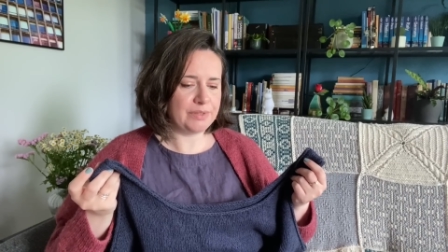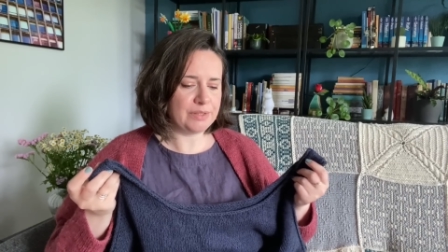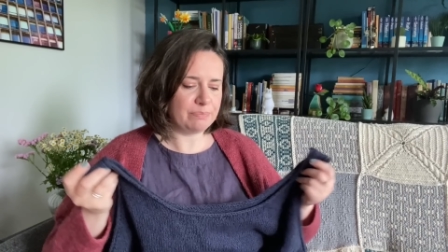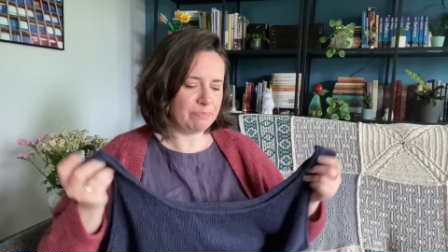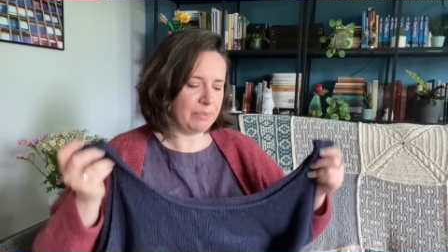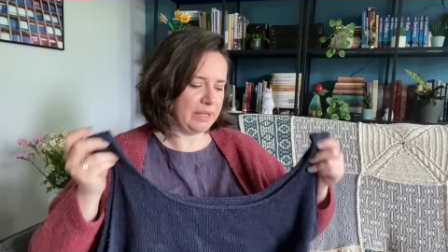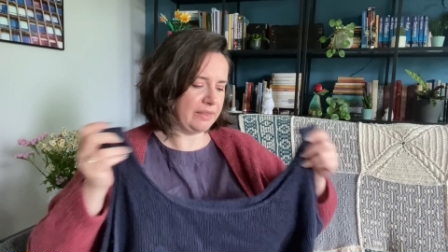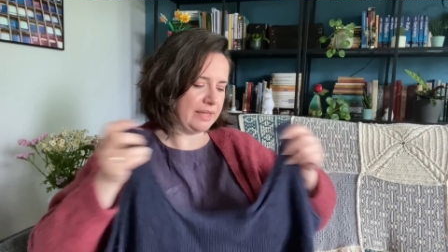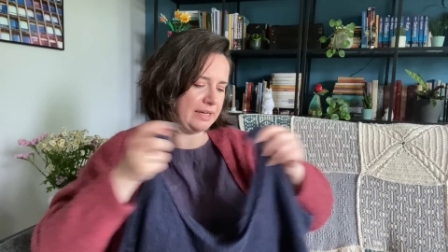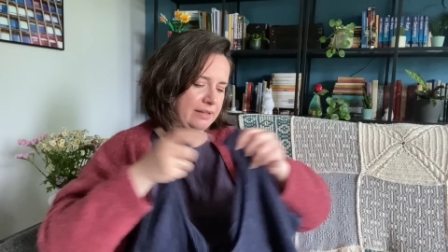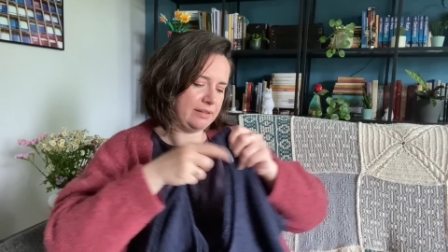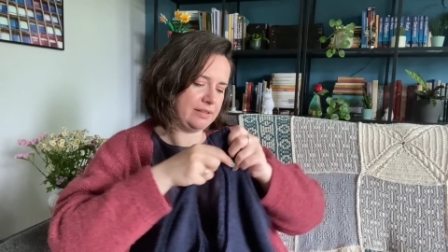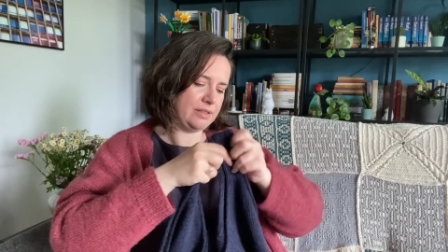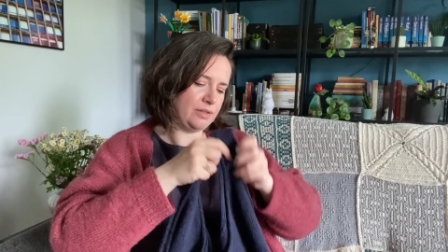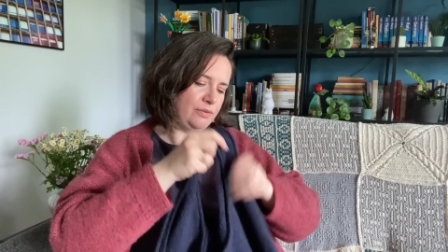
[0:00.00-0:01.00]
But
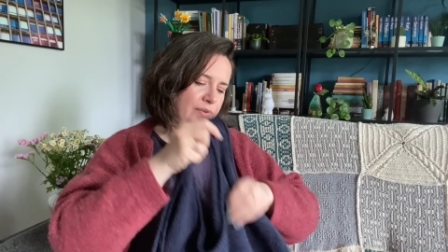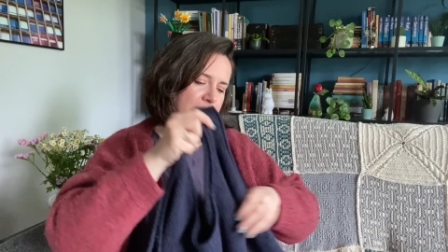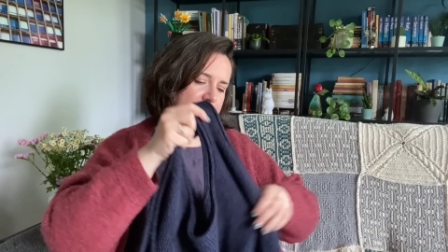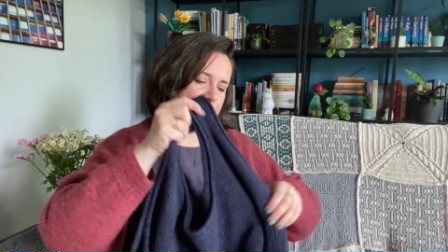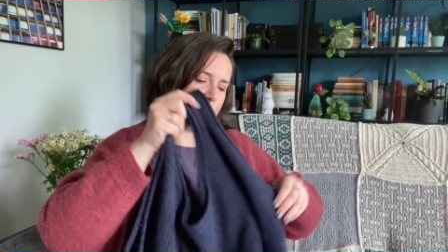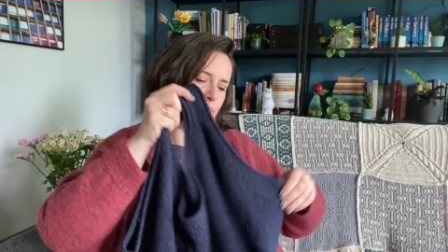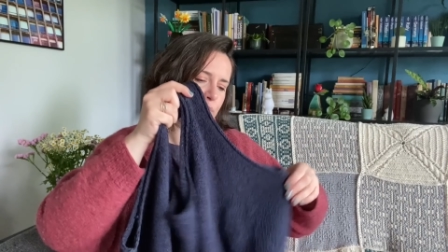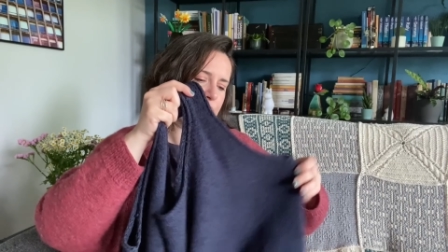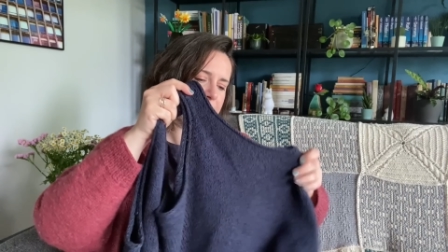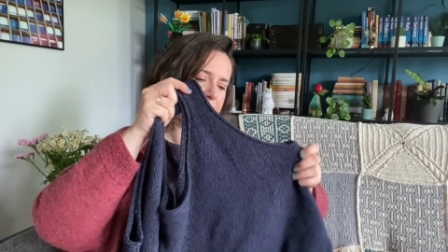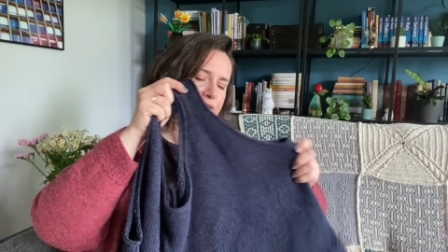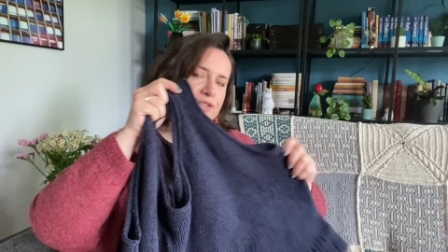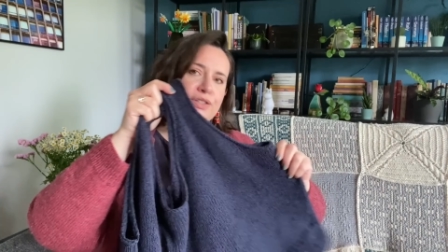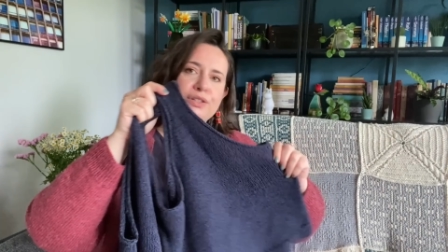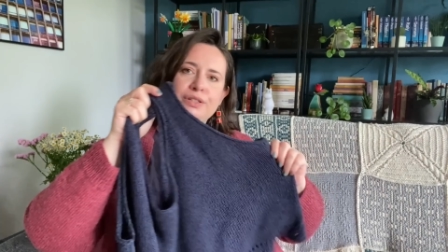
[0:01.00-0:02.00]
that sort of I-cord
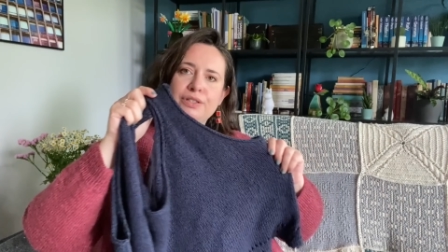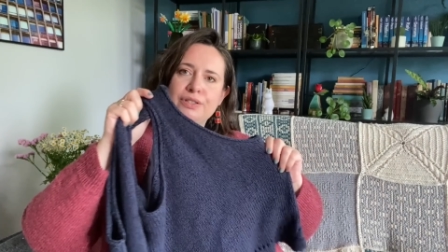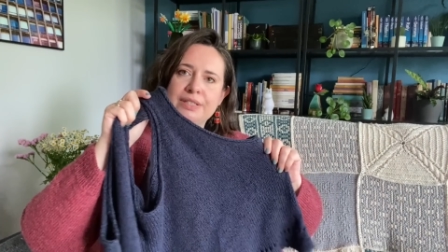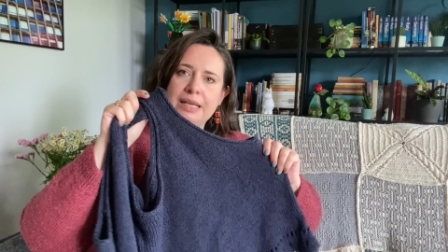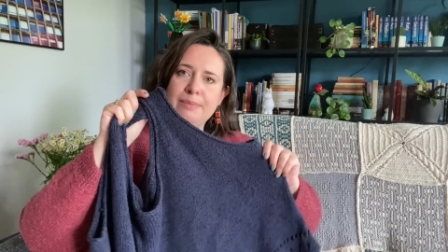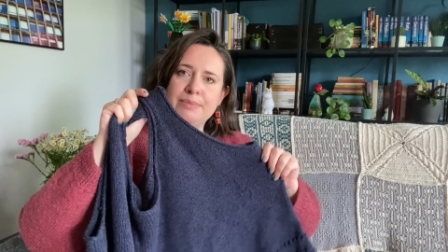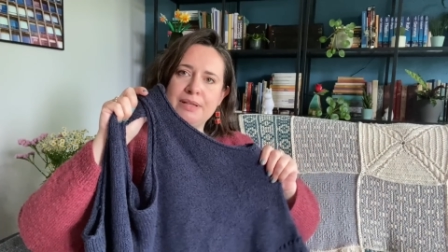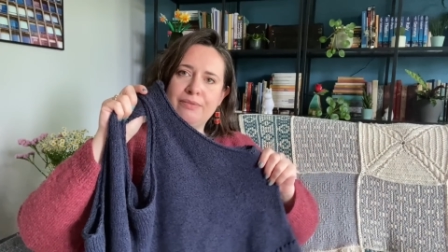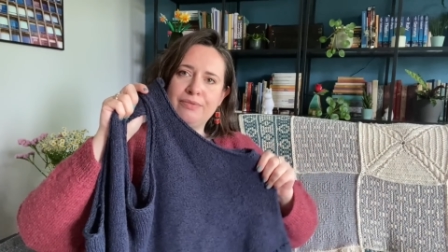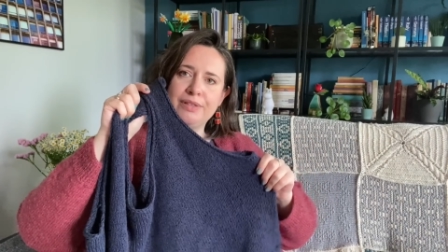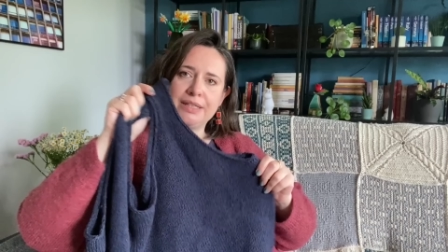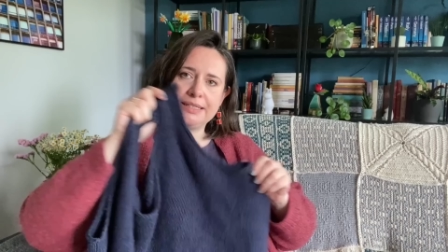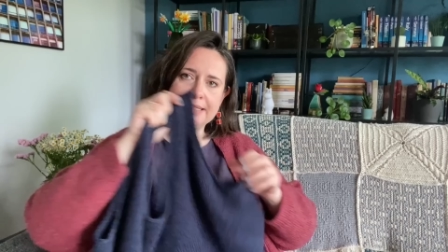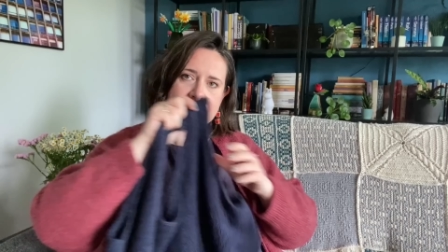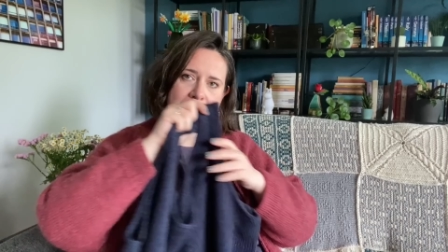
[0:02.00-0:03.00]
edge just keeps
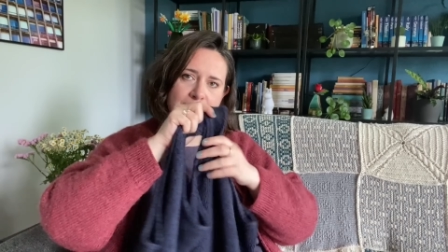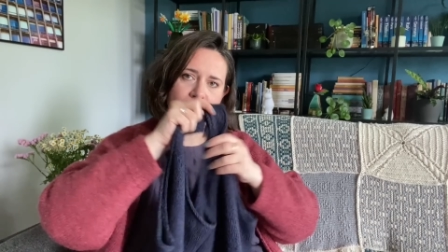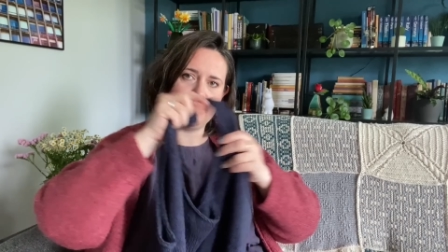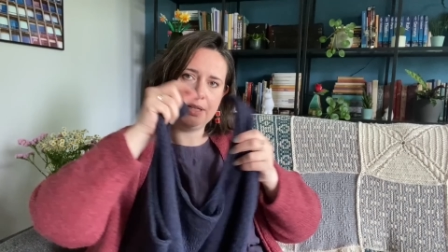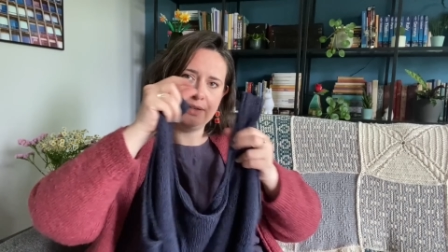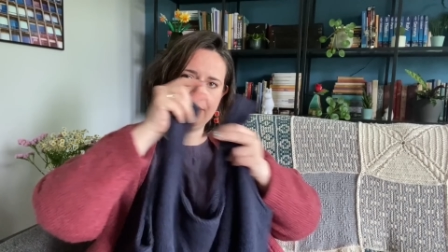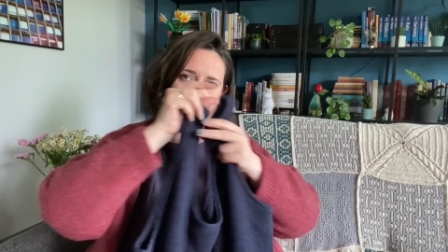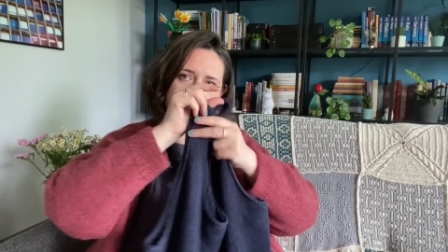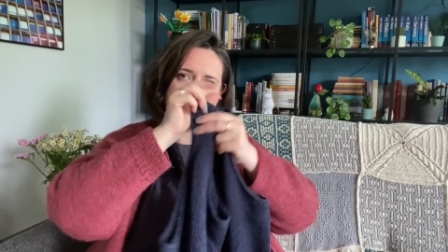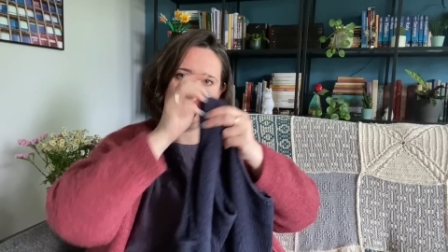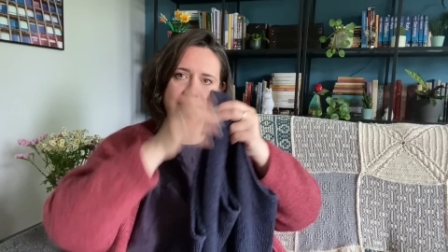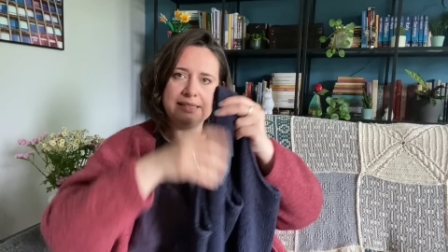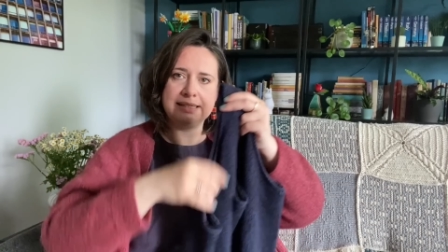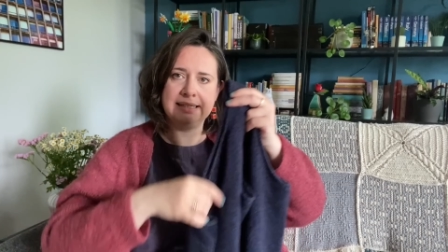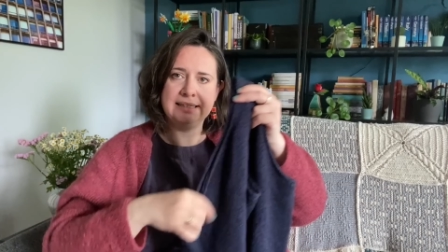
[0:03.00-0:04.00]
everything together really, really
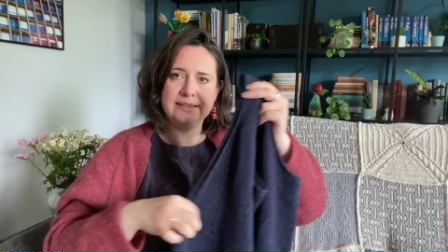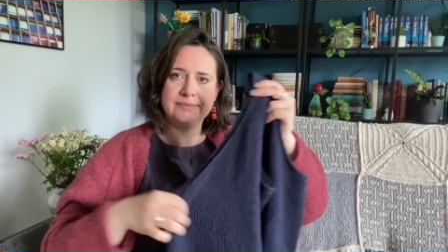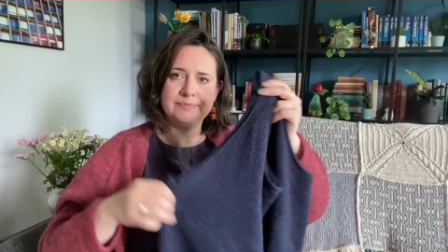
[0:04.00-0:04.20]
nicely.